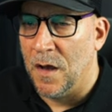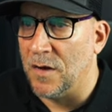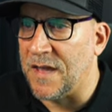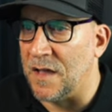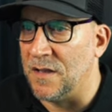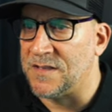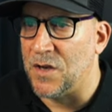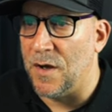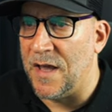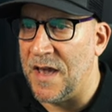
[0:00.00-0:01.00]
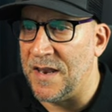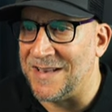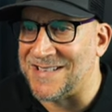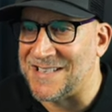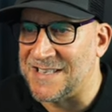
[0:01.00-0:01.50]
Okay, let's go
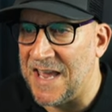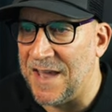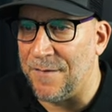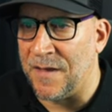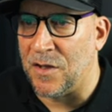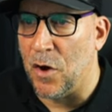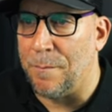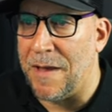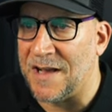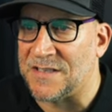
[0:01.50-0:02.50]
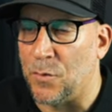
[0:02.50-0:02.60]
ahead, save, and go back